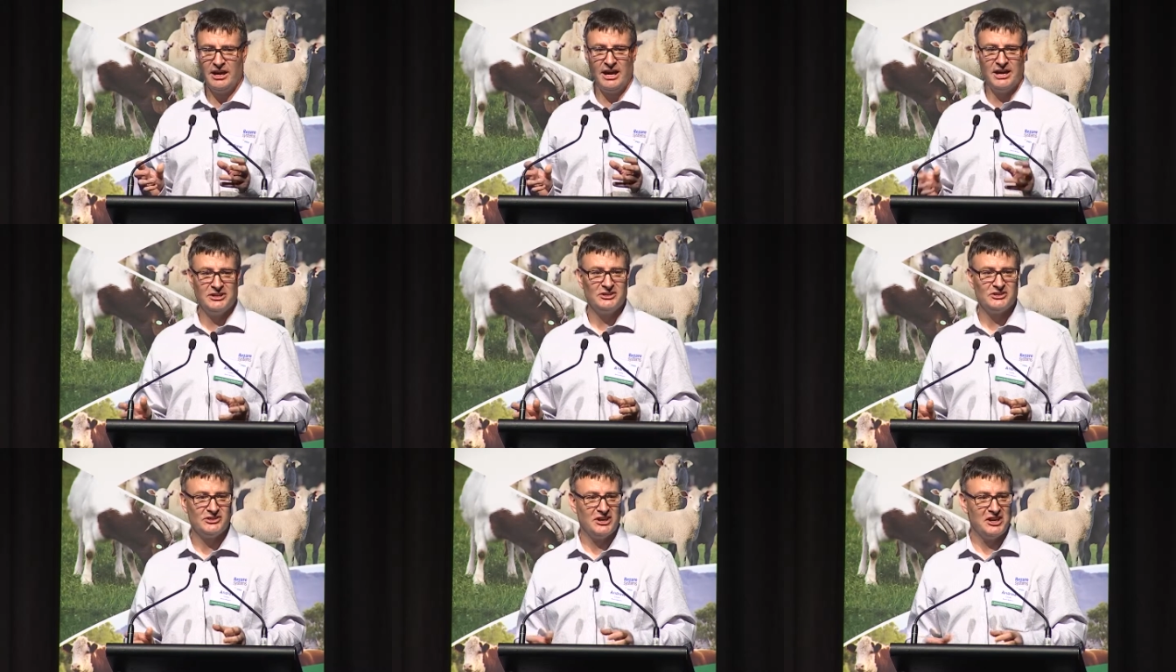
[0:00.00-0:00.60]

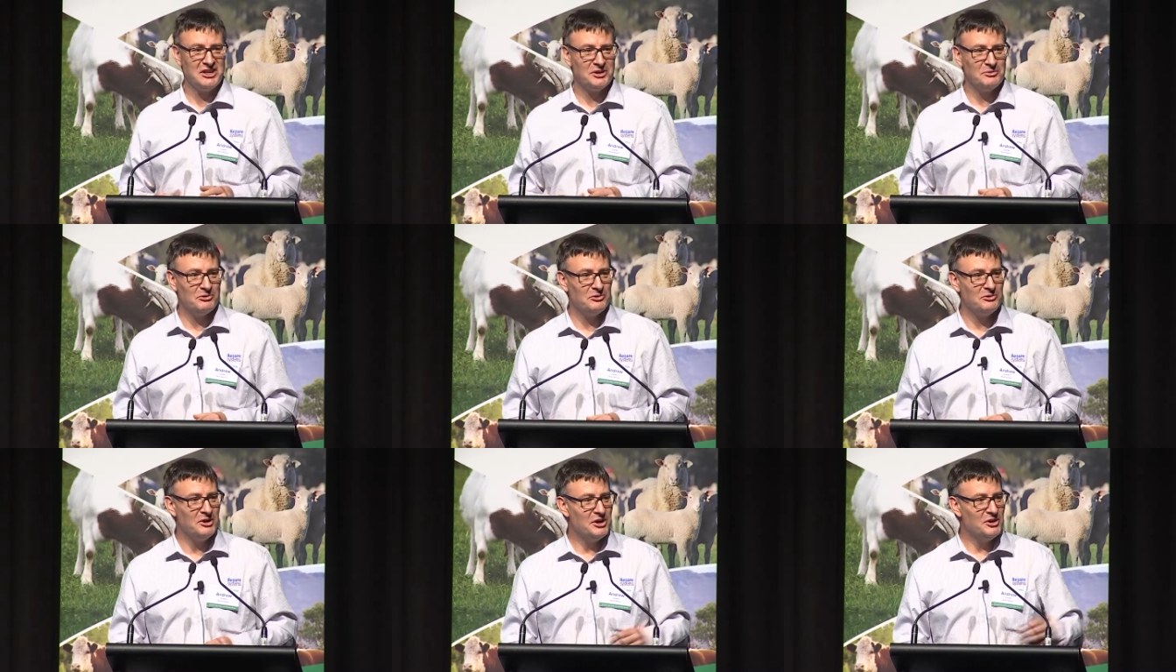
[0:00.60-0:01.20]

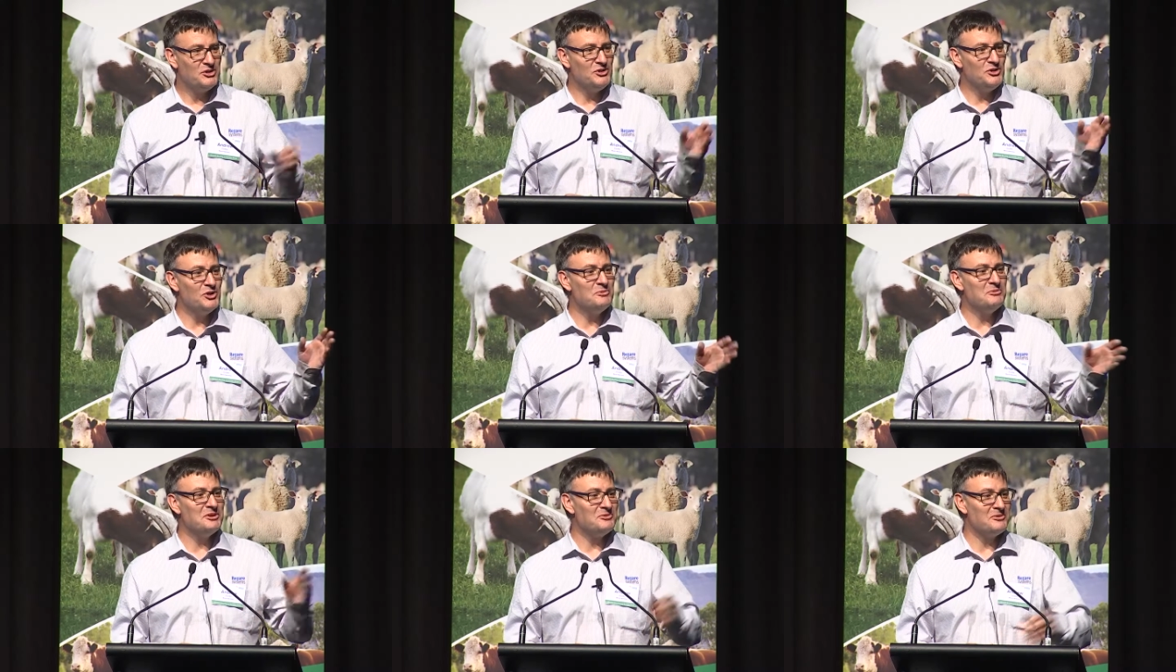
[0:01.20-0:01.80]
understandable,
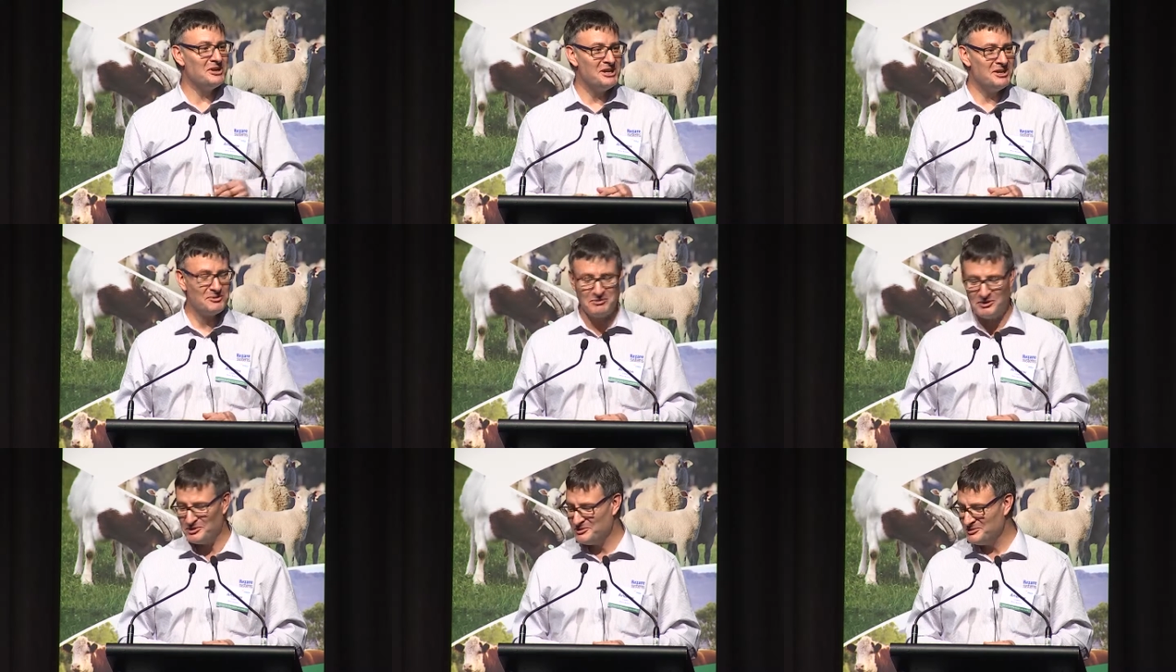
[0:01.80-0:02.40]
human
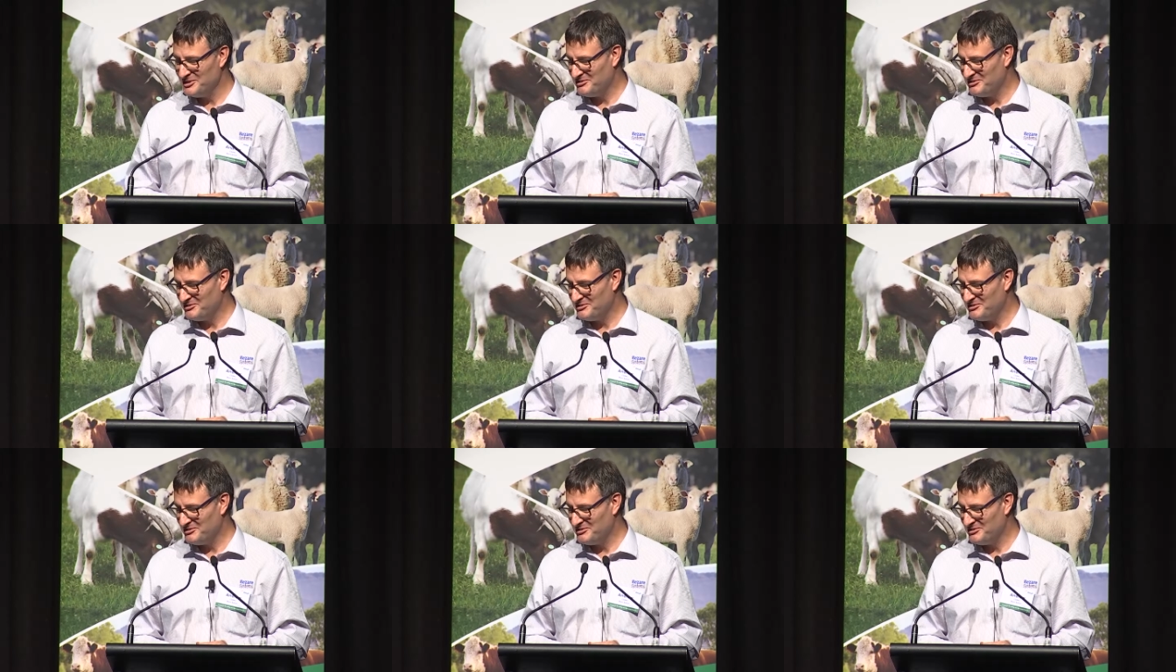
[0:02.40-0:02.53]
readable,